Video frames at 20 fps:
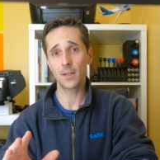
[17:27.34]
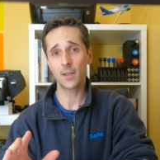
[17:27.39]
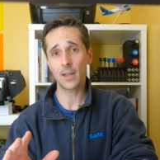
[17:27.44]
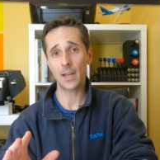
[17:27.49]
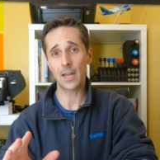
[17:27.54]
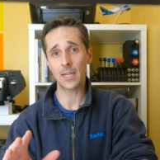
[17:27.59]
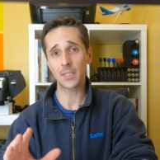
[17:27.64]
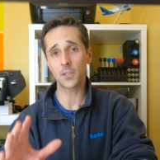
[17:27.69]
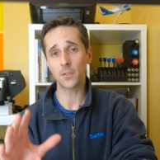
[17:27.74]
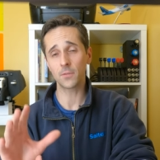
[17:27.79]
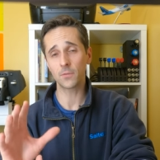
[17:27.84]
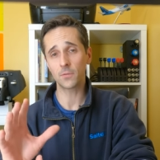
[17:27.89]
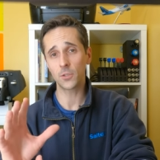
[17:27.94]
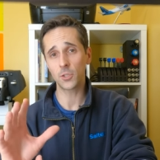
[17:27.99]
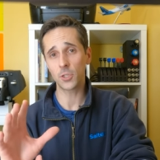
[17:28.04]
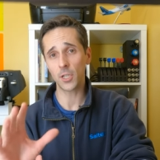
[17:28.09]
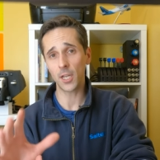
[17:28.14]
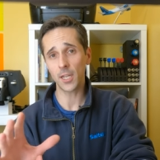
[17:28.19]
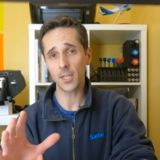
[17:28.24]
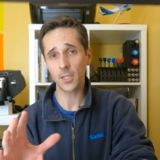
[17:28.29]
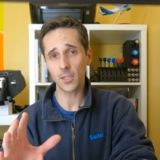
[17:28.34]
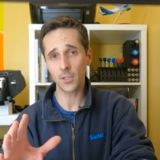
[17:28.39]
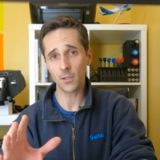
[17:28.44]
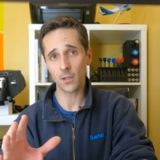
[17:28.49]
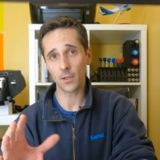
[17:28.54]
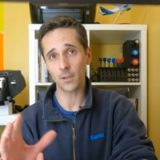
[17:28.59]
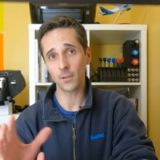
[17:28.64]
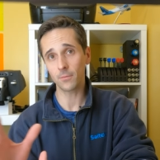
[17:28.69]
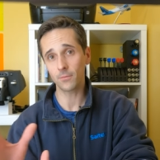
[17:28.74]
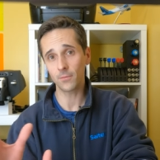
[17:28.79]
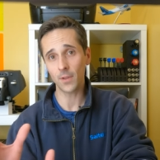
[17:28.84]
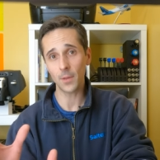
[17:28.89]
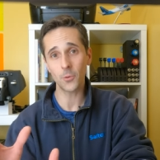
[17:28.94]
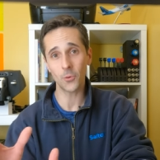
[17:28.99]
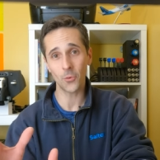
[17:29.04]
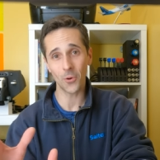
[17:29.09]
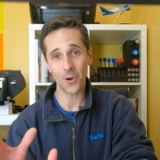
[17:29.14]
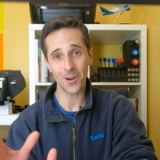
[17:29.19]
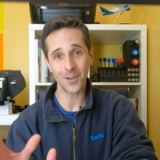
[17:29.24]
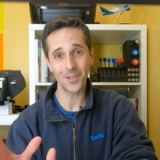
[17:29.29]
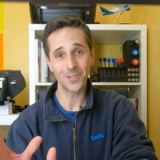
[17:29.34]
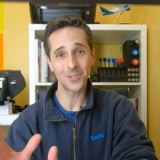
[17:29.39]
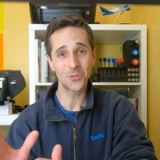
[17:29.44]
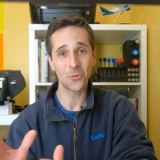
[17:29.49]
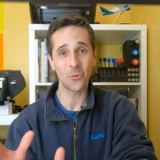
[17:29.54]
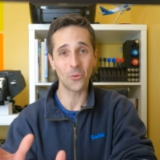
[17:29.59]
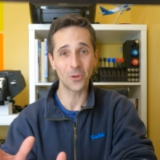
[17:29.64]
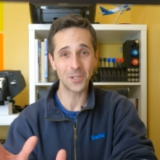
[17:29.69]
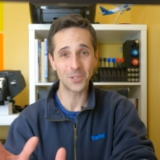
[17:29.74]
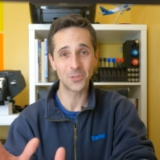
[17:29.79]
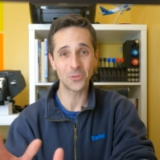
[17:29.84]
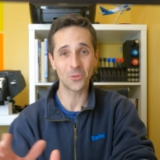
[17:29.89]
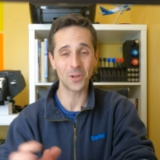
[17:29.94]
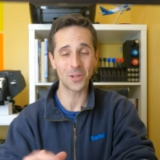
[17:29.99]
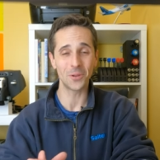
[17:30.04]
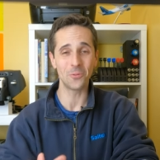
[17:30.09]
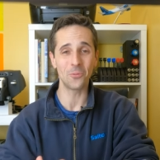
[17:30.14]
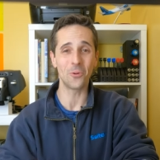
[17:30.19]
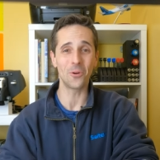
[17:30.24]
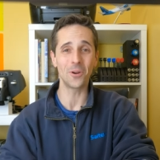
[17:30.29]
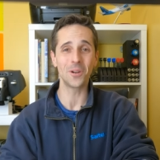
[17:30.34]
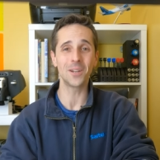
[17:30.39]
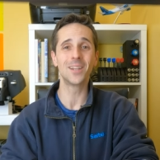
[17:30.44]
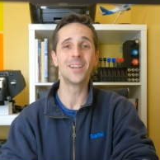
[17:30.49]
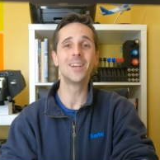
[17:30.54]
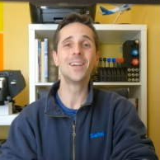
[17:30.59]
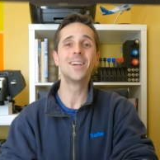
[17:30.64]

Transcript: as of uh, February 2021